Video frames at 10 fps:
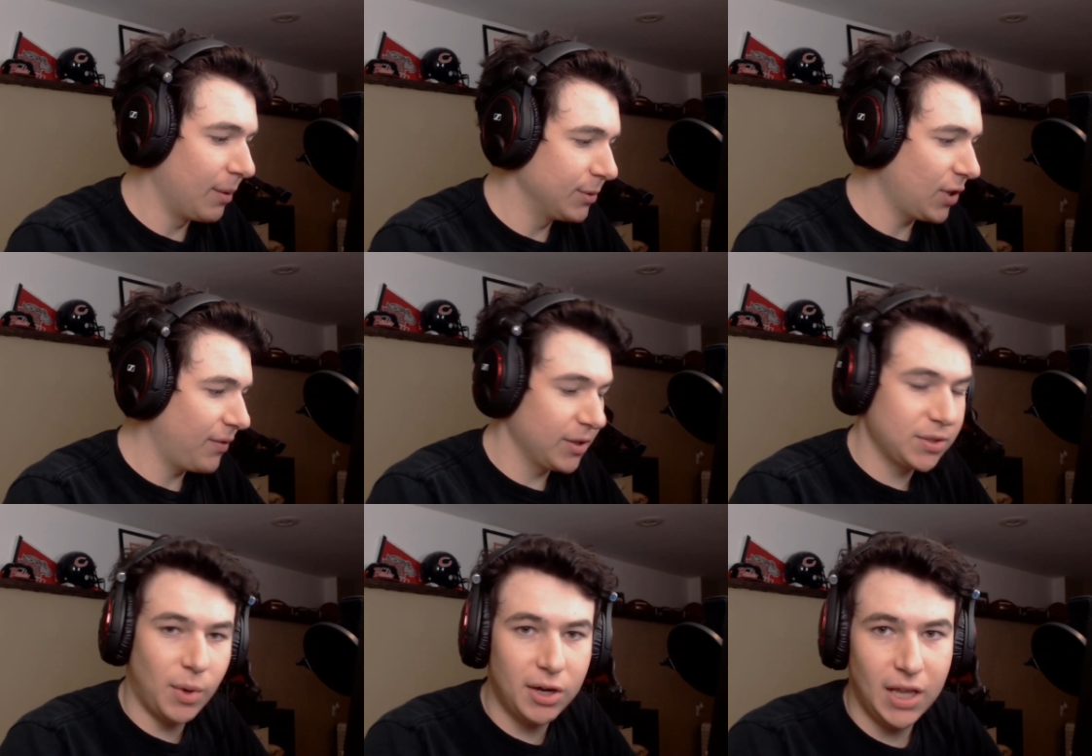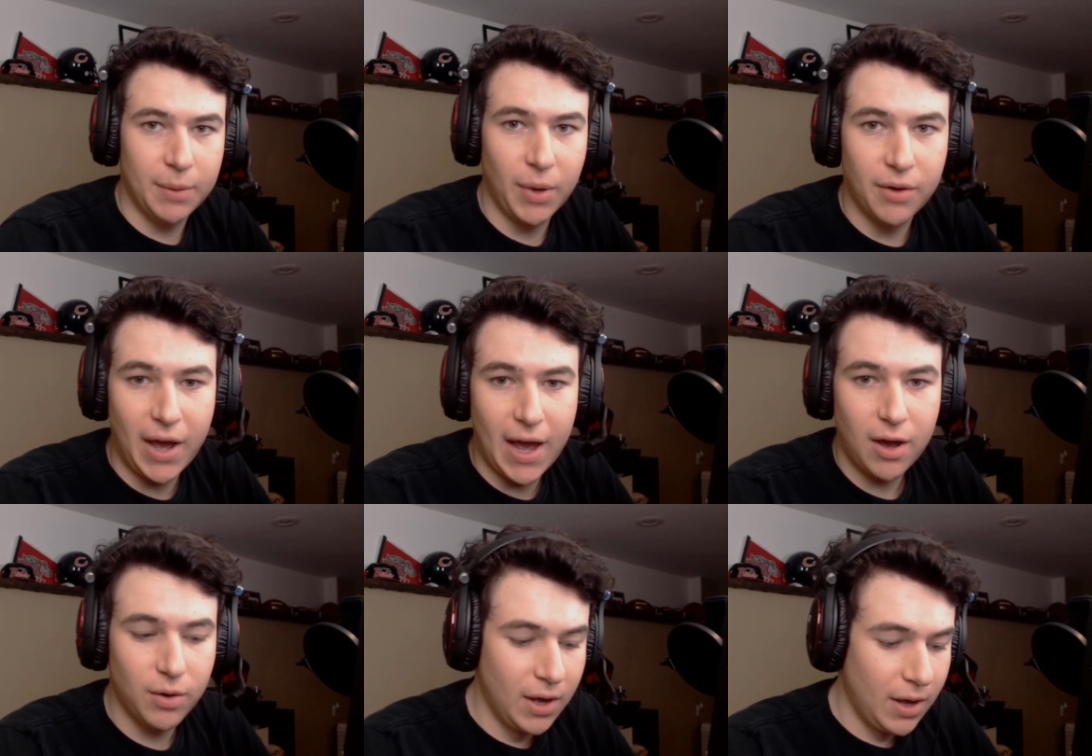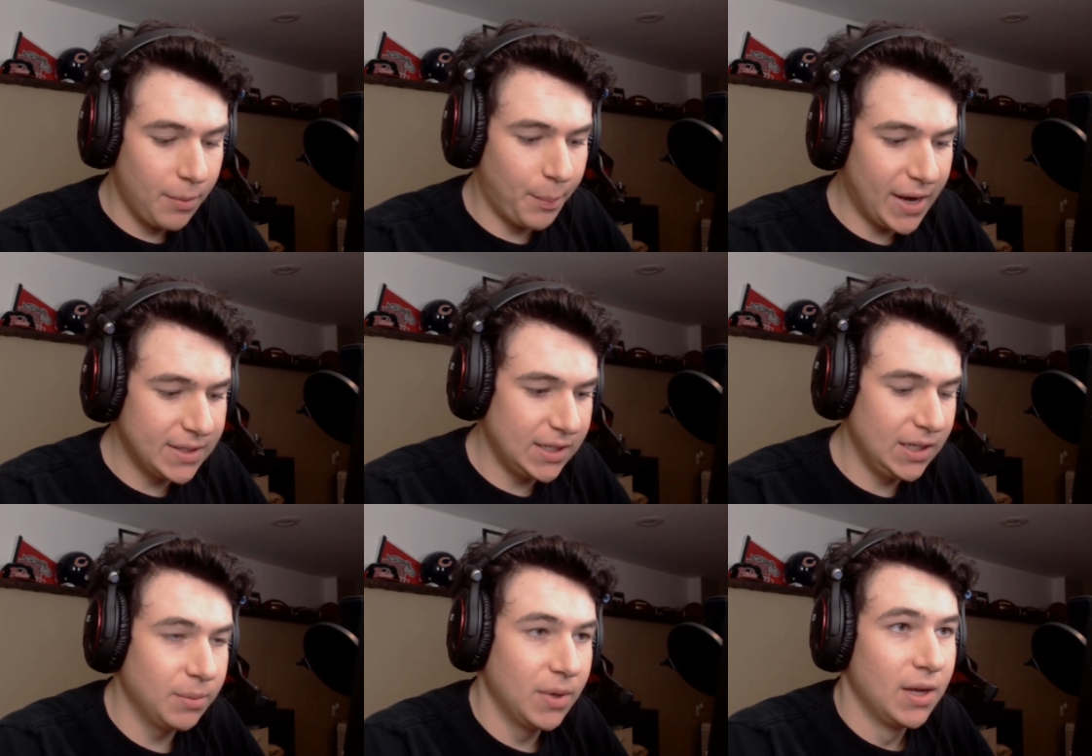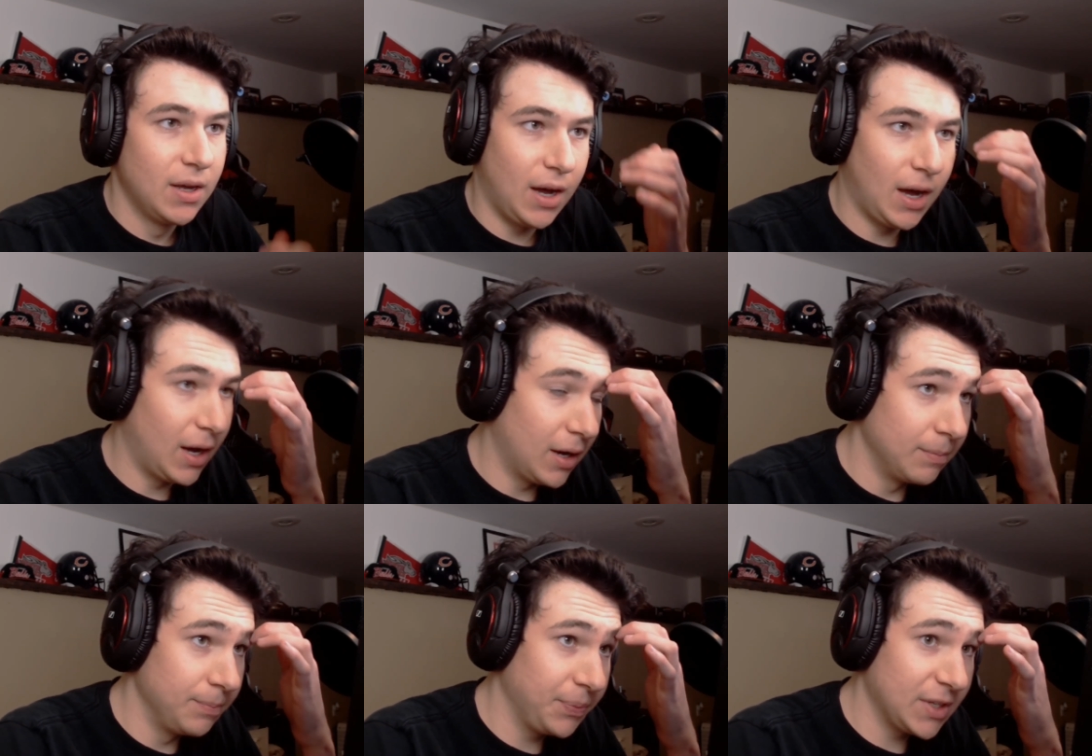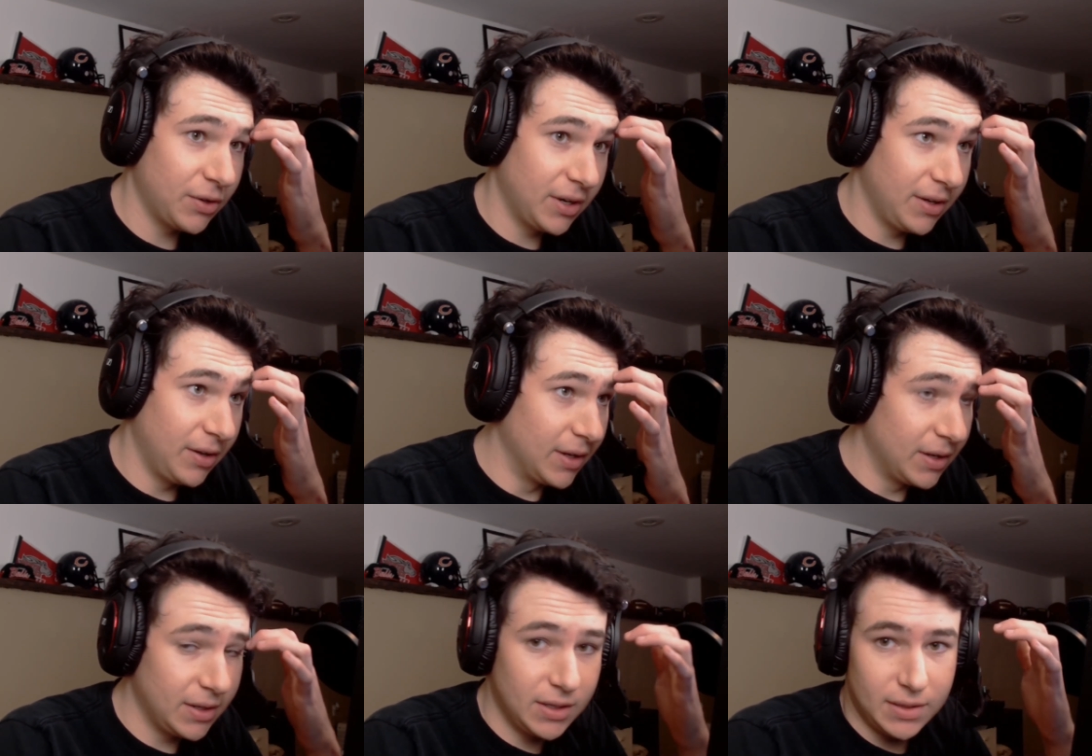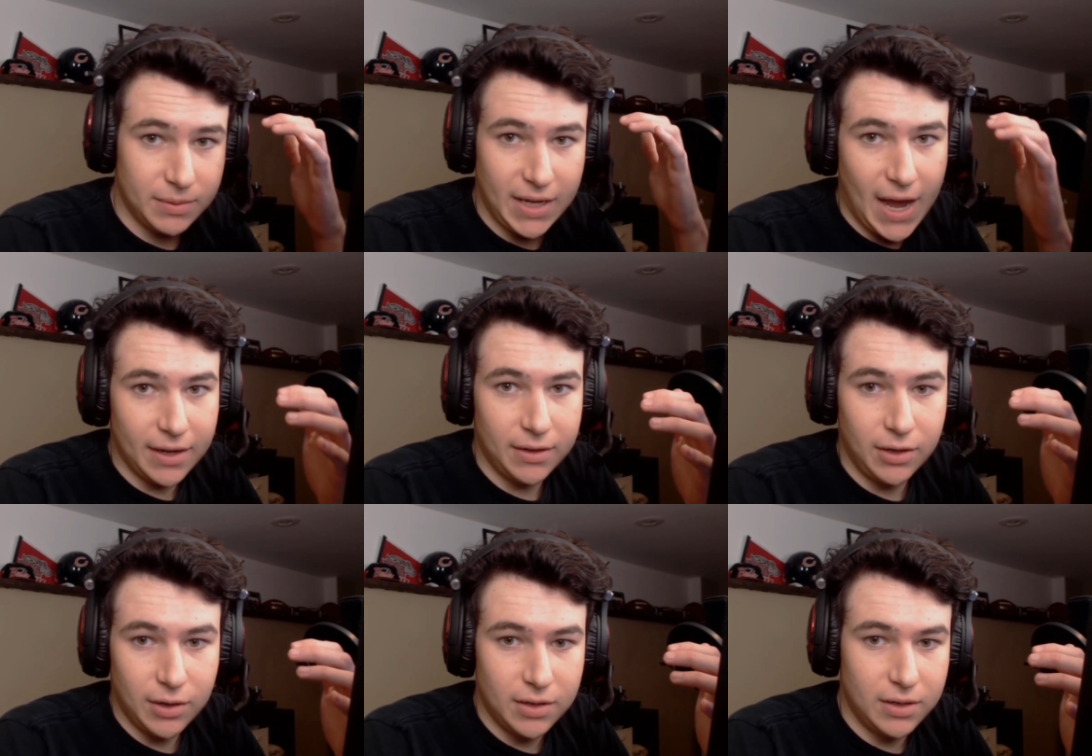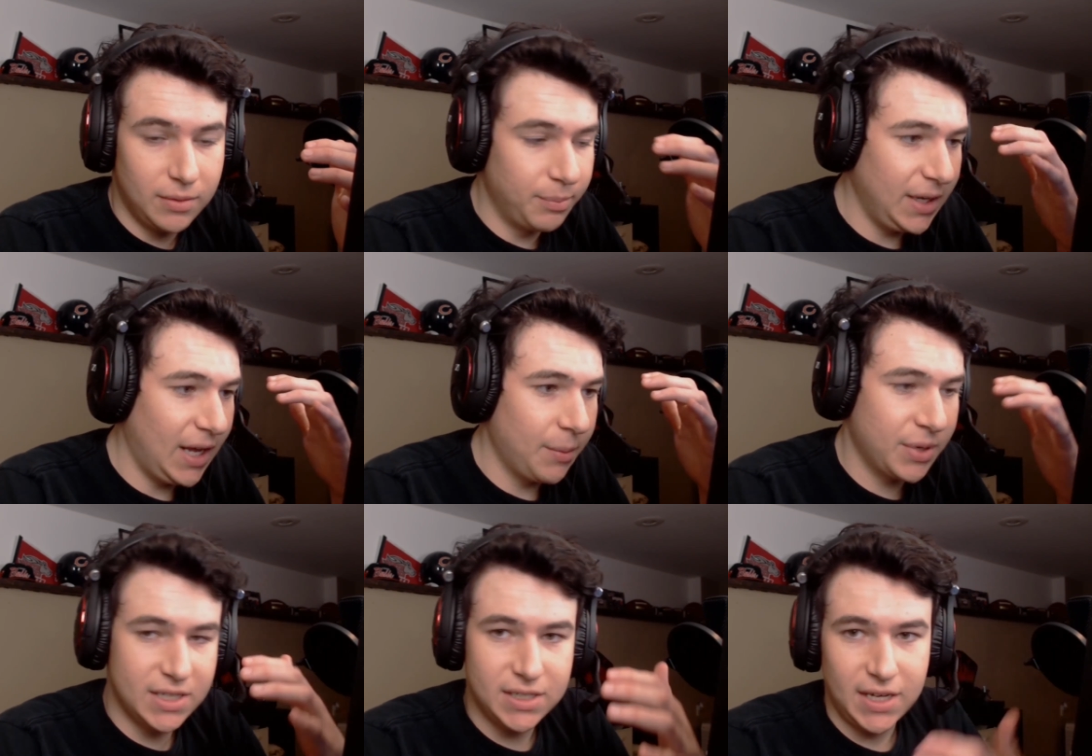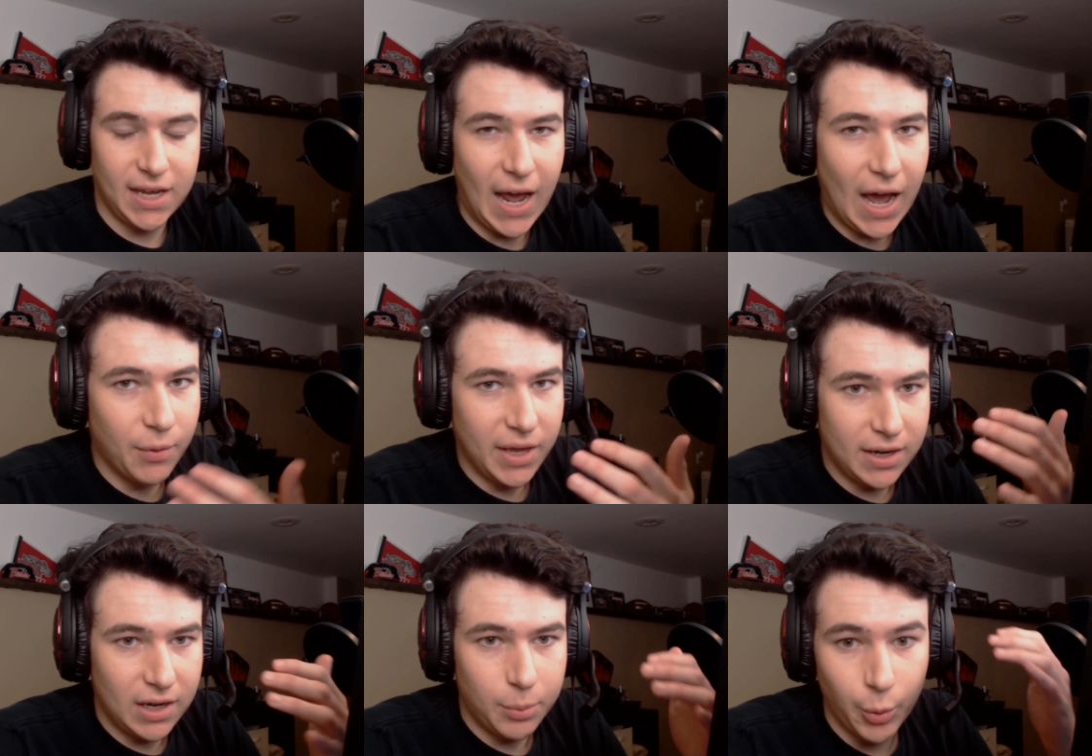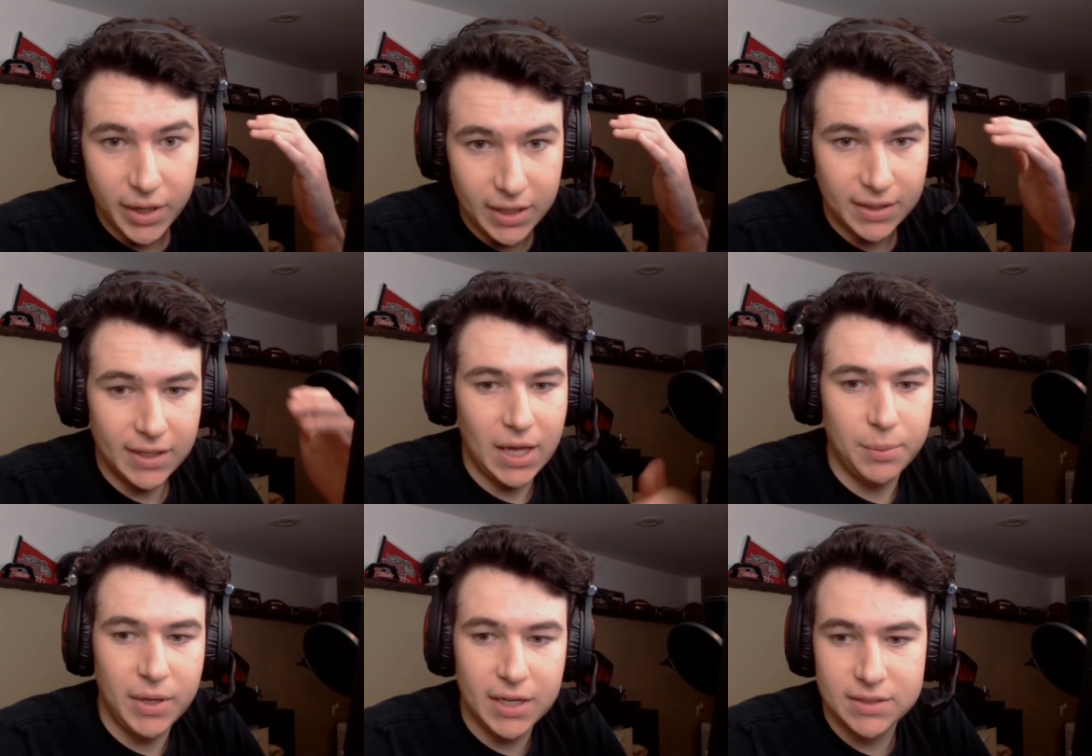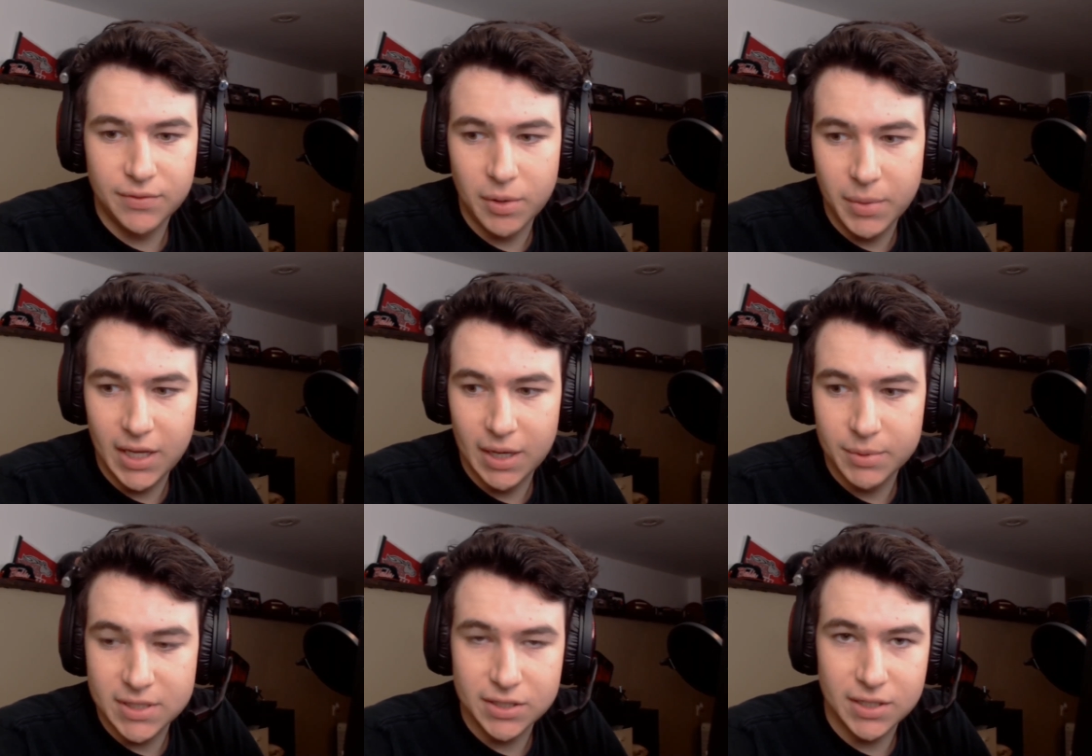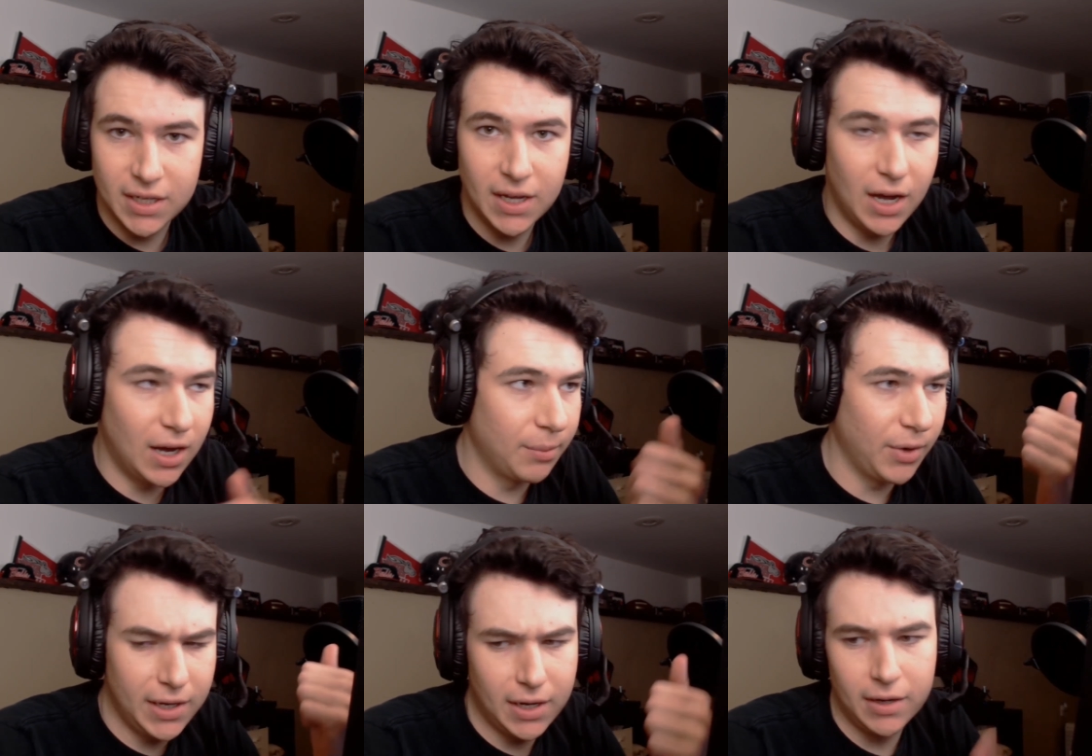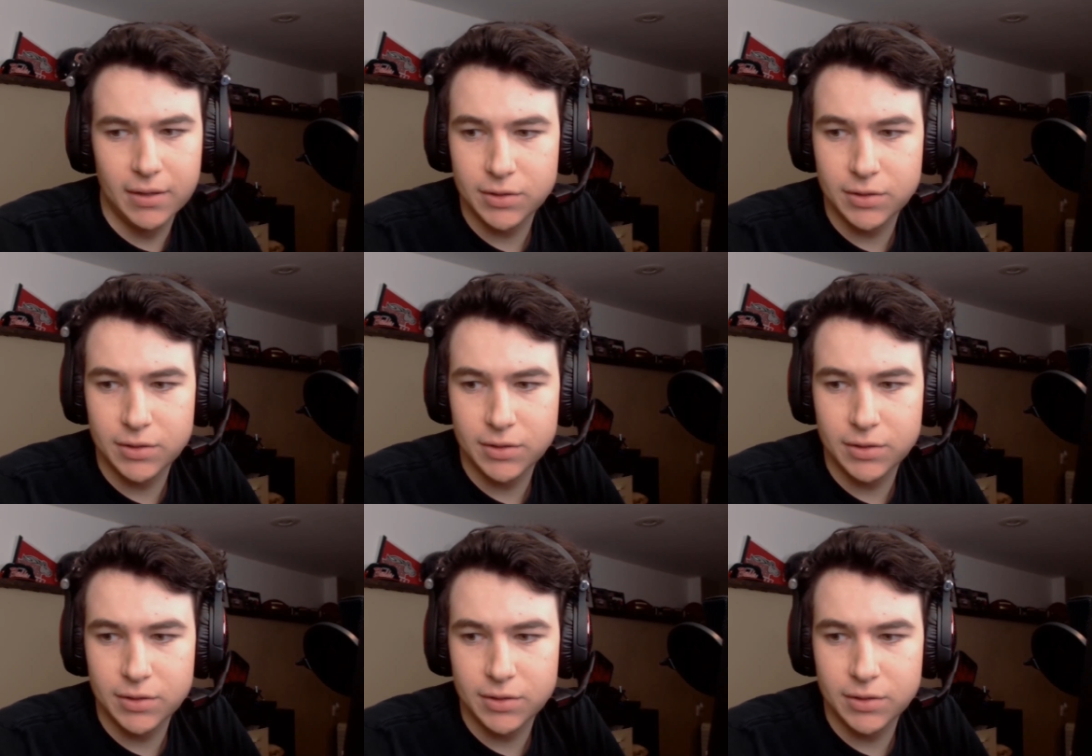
So I have a small clip of how my team sort of got good mid game positioning and how we ended up winning the game because of our mid game positioning right here.